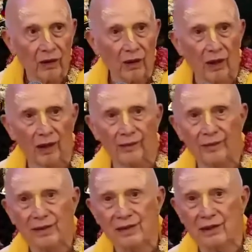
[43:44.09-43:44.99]
um,
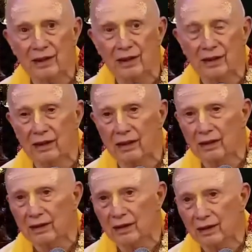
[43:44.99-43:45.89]
see that
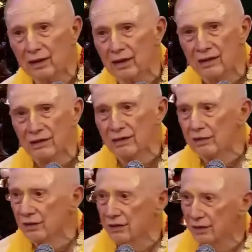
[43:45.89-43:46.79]
this
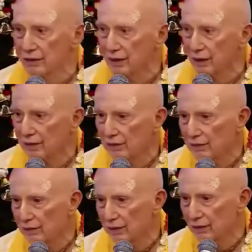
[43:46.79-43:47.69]
is the
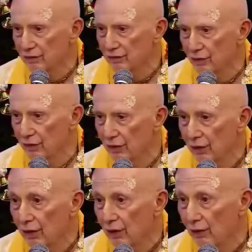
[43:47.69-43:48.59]
success. And therefore,
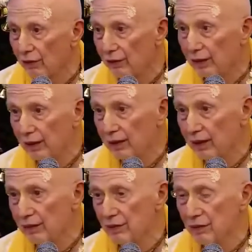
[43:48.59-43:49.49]
although they
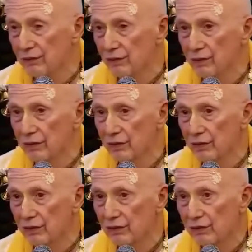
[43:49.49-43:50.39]
engage in
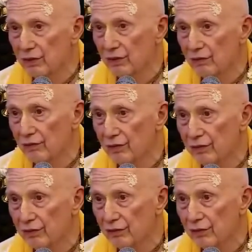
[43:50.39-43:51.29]
devotional
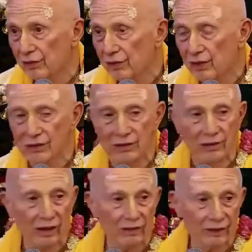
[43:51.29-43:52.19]
service, they still
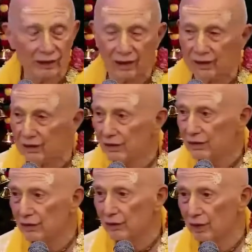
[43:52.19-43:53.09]
have a
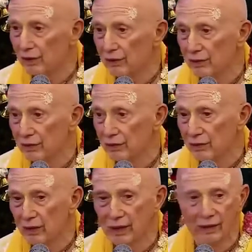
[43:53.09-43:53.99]
tendency to want to
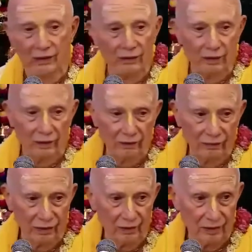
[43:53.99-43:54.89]
enjoy and load it
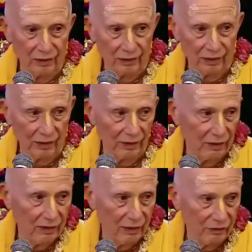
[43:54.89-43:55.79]
over the material
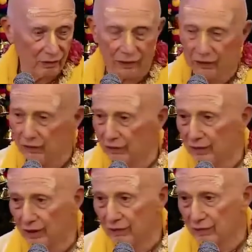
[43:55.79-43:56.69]
energy. Therefore, they're
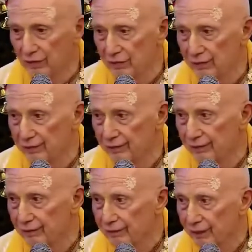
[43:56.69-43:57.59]
called devas.
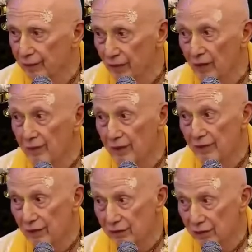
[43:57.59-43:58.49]

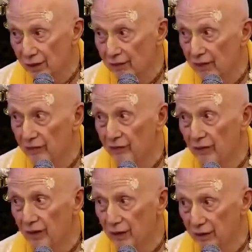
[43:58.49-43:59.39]
Prabhupada said something
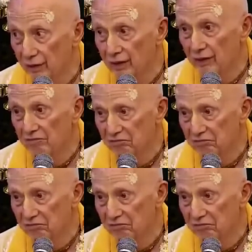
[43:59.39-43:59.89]
very